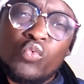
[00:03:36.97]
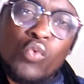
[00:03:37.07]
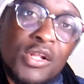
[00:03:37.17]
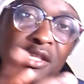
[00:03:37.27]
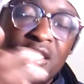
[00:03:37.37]

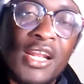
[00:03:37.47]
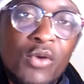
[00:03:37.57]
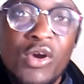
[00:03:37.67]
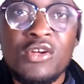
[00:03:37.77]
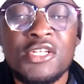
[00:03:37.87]
One thing that I
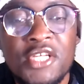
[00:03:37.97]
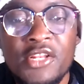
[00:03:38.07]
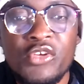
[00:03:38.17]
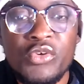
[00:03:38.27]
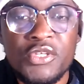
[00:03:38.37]
want to tell
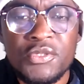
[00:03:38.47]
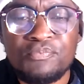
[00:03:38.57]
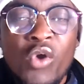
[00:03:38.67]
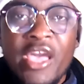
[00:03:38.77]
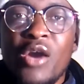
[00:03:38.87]
you is,
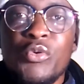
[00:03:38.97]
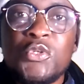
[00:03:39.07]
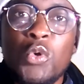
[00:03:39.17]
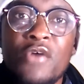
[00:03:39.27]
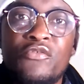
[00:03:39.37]
why are we
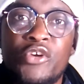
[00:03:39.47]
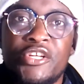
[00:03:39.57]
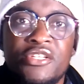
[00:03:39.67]
so afraid?